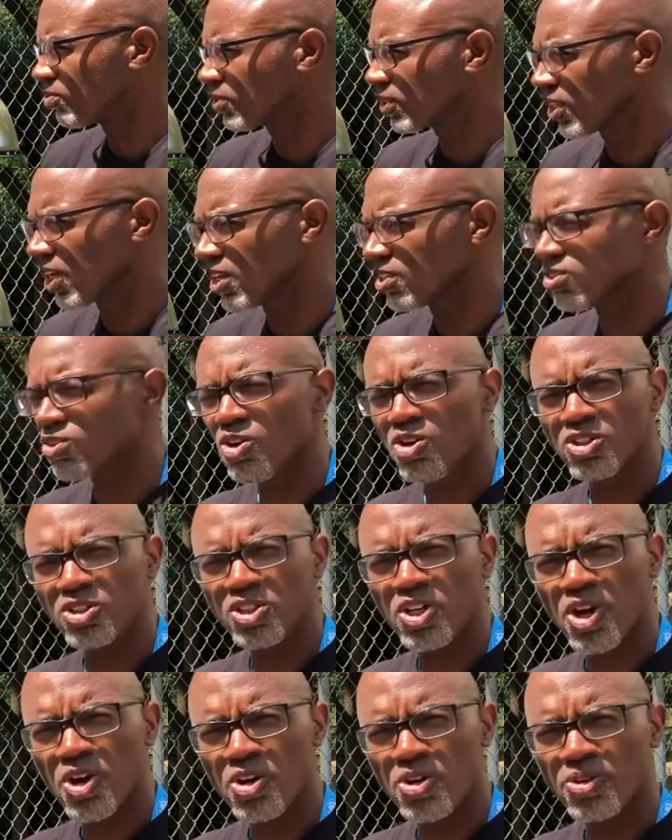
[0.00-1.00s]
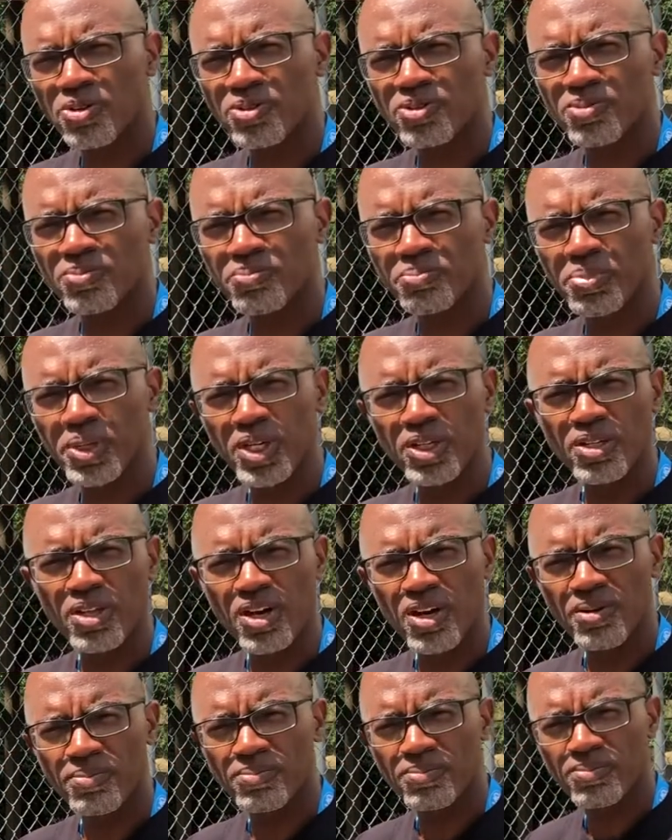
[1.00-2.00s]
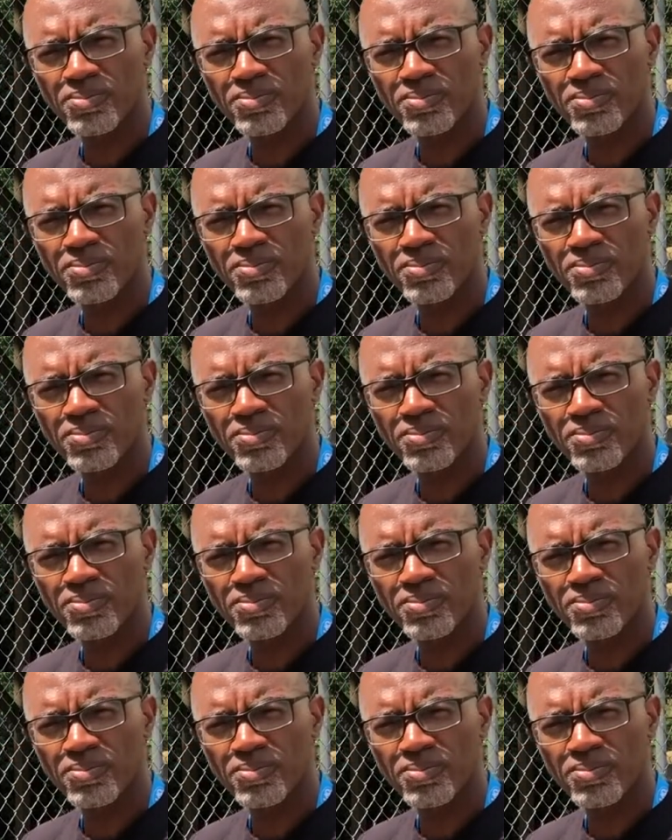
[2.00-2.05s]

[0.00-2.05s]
caked on dirt, build up.